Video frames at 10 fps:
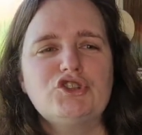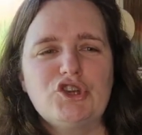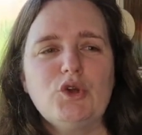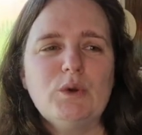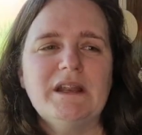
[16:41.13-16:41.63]

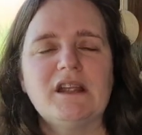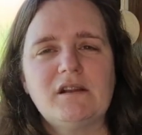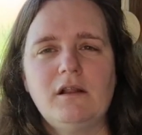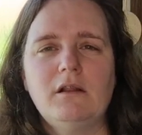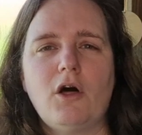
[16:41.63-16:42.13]
too
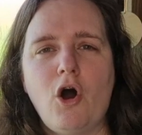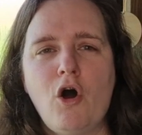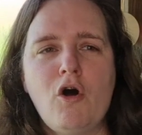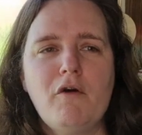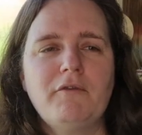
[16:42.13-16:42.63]
little
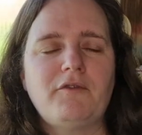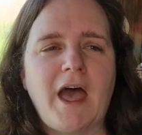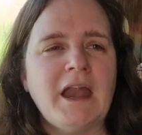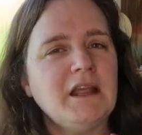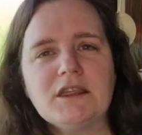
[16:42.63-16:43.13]
of
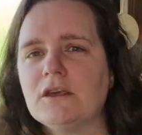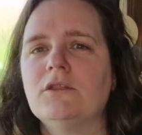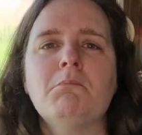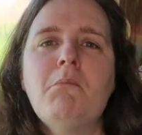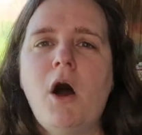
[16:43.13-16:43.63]
anything
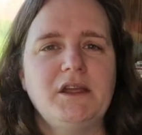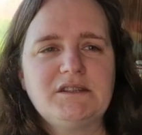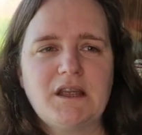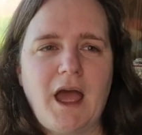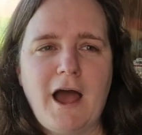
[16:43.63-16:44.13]
that
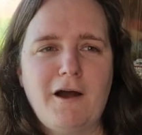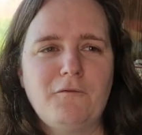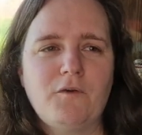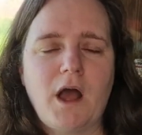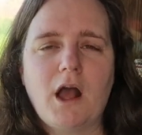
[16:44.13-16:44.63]
might
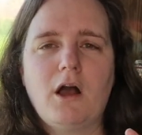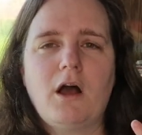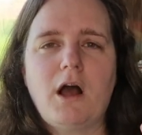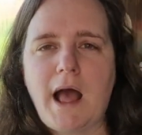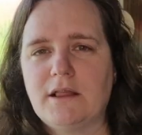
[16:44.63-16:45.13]
have
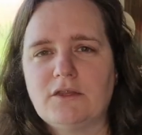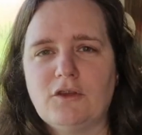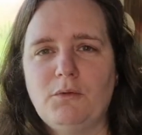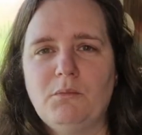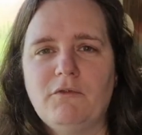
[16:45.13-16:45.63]
had
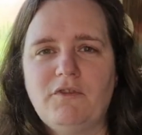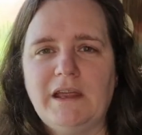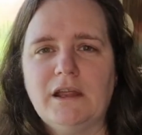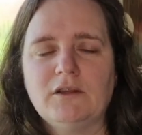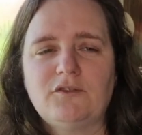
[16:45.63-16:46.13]
them
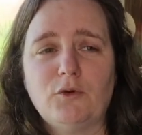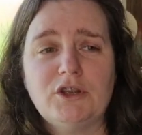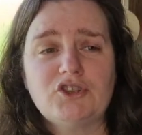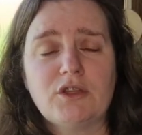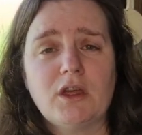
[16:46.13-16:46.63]
feelings for
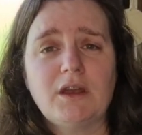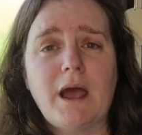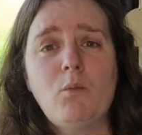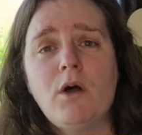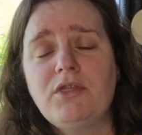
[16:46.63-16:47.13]
each other.
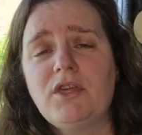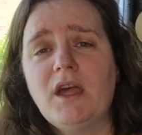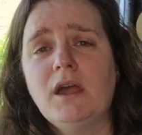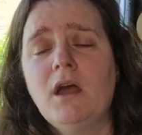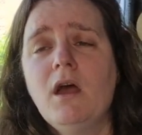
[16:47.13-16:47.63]
Now, one
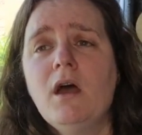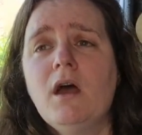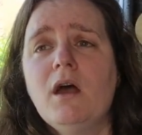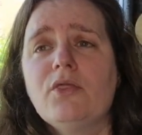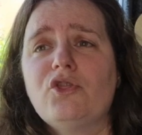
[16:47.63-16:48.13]
thing
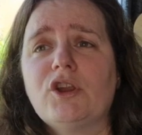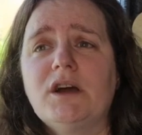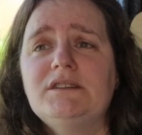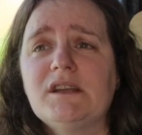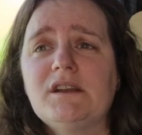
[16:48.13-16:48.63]
that
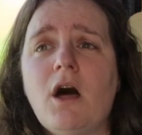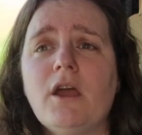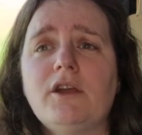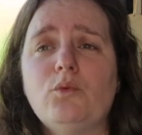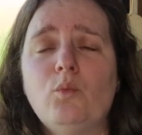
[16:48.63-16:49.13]
I did
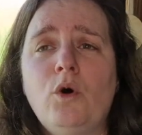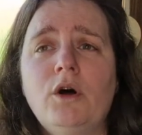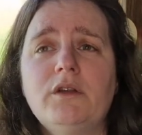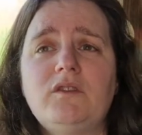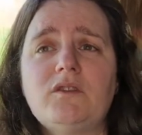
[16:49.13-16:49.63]
like
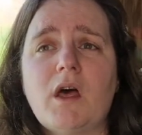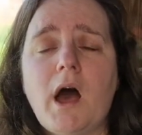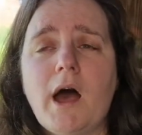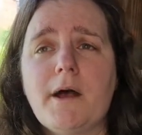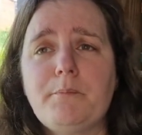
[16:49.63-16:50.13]
was
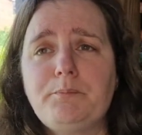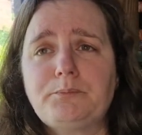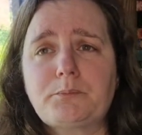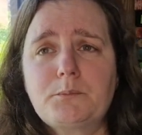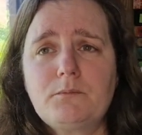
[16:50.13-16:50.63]
um,